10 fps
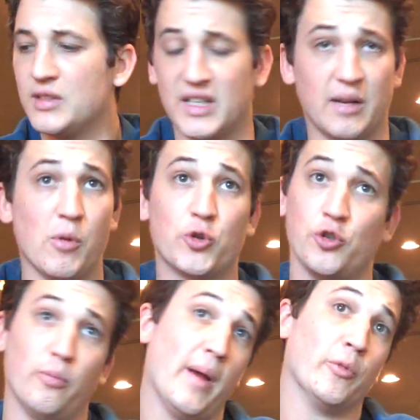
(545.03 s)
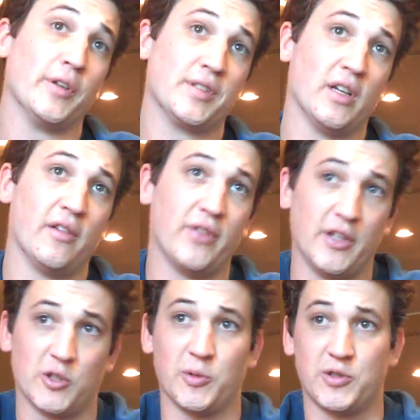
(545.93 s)
like emotional memory stuff, and
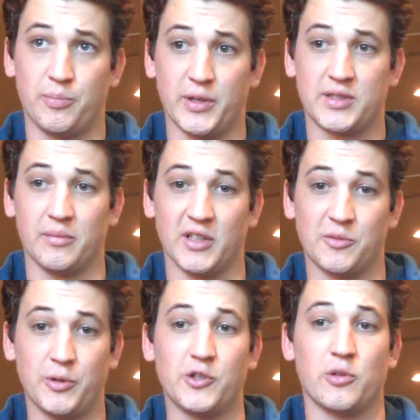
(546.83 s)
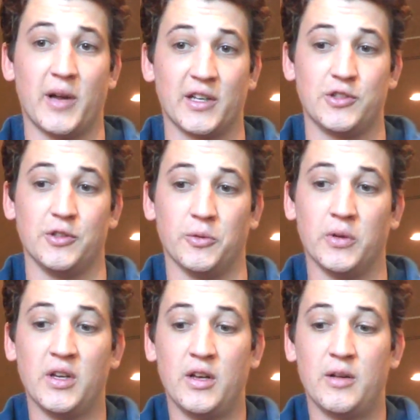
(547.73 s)
you're supposed to pick something that's pretty traumatic to you,
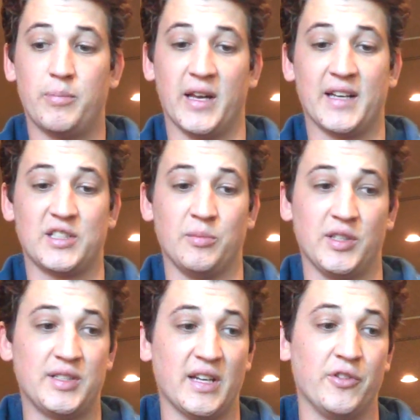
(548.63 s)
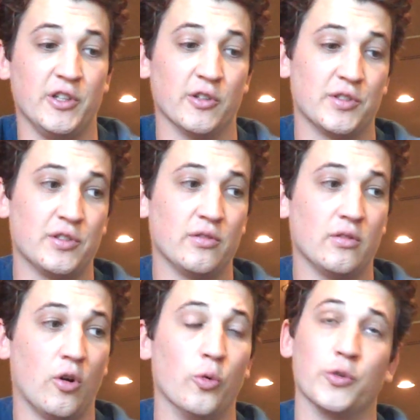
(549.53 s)
but it has to be 7 years
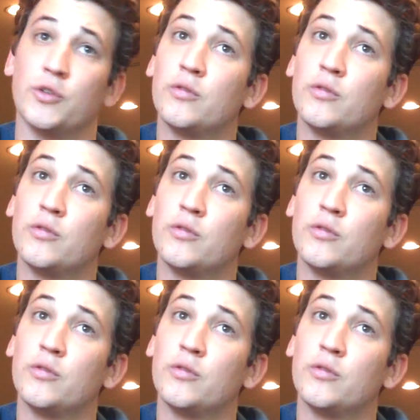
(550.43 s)
old.